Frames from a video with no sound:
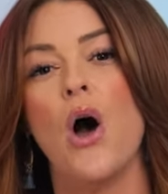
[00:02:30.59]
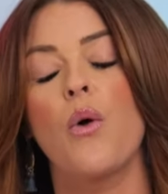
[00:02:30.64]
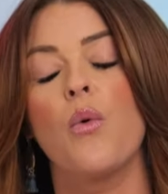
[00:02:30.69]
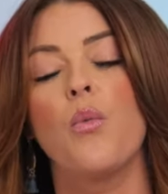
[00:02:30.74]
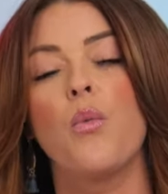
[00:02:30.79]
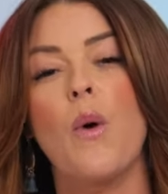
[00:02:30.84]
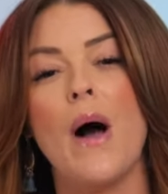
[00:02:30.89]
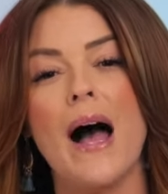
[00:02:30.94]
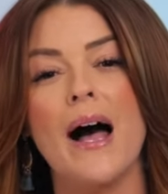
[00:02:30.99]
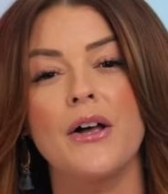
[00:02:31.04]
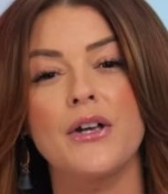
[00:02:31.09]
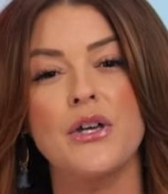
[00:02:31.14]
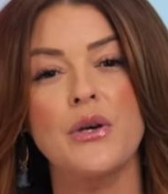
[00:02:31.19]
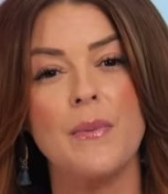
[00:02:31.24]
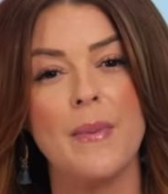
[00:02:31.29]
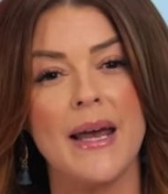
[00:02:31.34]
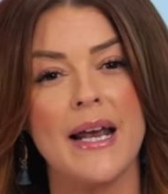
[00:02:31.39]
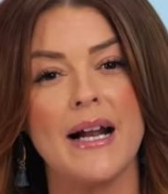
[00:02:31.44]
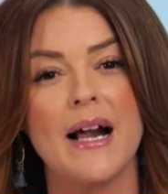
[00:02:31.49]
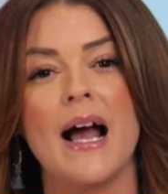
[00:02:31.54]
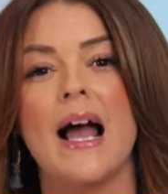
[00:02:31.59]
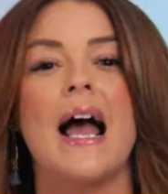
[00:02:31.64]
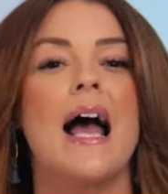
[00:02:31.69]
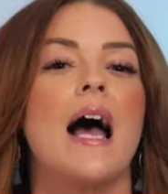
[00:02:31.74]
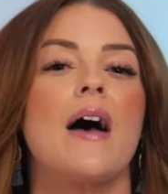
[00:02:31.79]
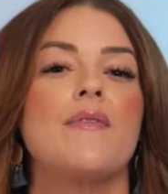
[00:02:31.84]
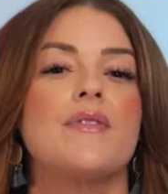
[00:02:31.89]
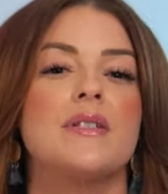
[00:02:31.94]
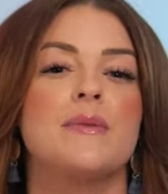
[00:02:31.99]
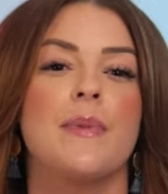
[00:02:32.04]
While you may not
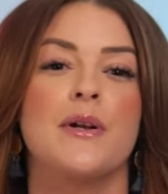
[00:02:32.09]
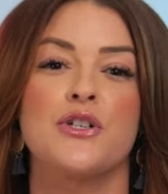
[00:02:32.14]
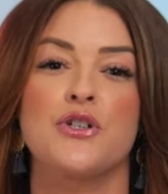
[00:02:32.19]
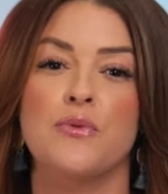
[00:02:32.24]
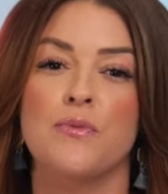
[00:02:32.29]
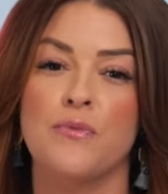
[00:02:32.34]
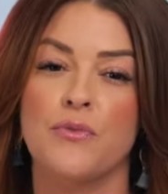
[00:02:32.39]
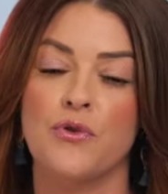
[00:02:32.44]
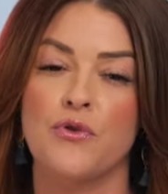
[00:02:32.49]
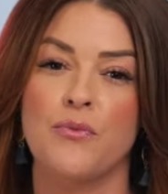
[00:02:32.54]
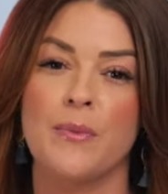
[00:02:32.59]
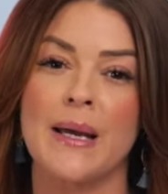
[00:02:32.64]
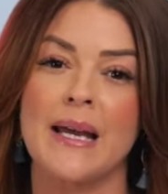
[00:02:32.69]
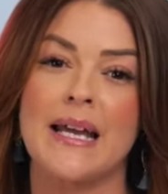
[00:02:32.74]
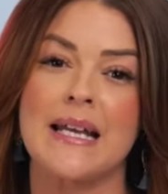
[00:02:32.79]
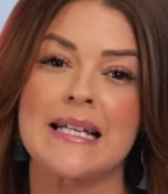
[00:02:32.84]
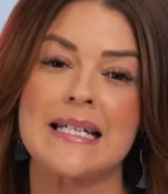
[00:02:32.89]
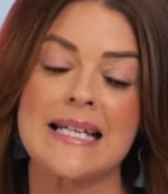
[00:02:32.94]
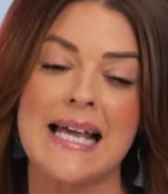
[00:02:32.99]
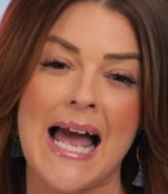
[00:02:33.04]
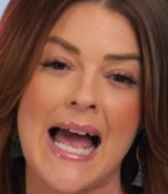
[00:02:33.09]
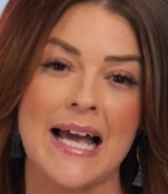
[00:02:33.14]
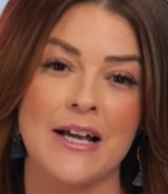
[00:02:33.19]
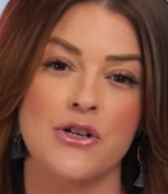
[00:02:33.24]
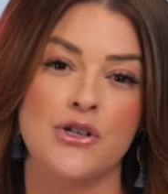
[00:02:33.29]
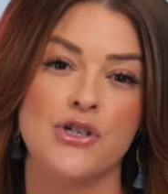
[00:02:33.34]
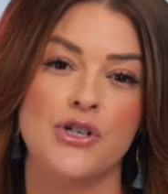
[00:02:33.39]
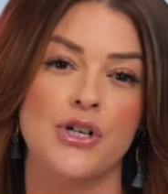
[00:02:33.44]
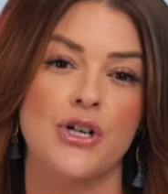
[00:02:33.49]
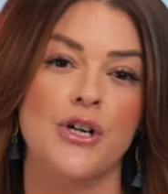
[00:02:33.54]
have as much movement and
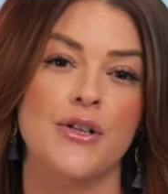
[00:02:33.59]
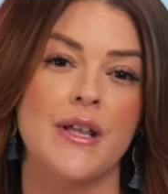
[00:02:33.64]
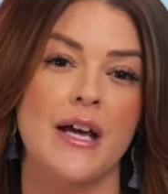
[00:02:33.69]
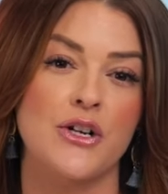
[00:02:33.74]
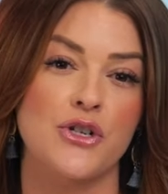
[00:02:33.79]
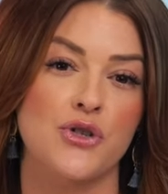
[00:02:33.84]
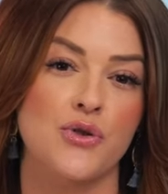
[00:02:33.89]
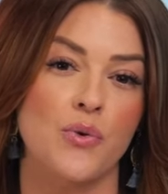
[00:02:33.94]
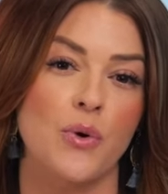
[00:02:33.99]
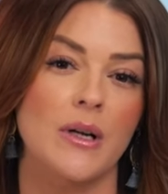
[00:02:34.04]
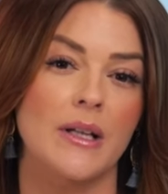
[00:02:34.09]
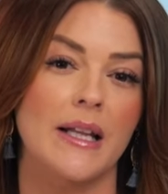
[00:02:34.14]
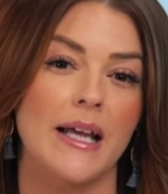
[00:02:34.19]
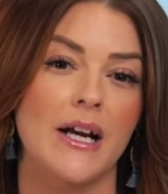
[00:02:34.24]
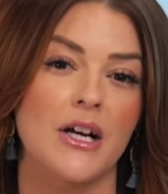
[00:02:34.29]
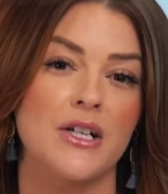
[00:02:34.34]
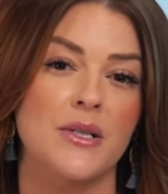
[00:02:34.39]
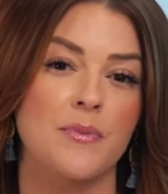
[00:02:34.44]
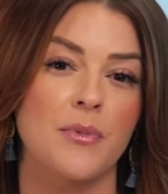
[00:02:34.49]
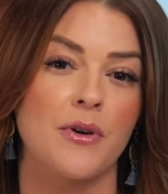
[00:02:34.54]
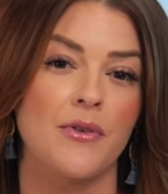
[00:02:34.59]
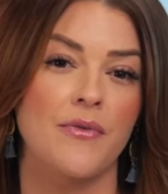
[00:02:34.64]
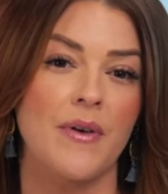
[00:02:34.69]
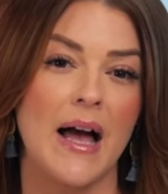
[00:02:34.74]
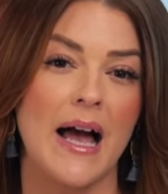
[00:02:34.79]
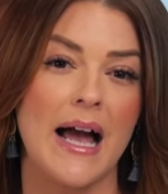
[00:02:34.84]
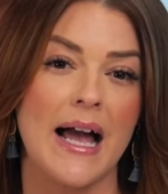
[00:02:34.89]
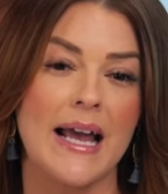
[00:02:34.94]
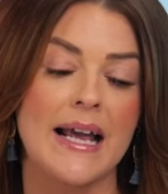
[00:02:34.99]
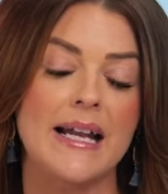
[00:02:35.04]
texture that short layers
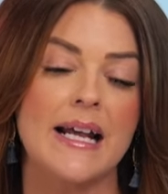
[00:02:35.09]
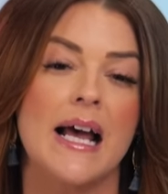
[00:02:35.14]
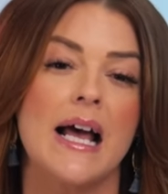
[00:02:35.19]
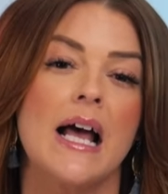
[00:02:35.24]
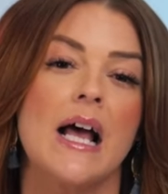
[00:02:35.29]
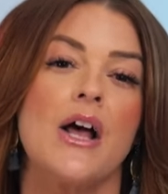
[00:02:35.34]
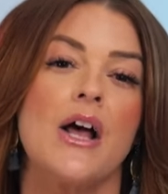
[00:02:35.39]
provide,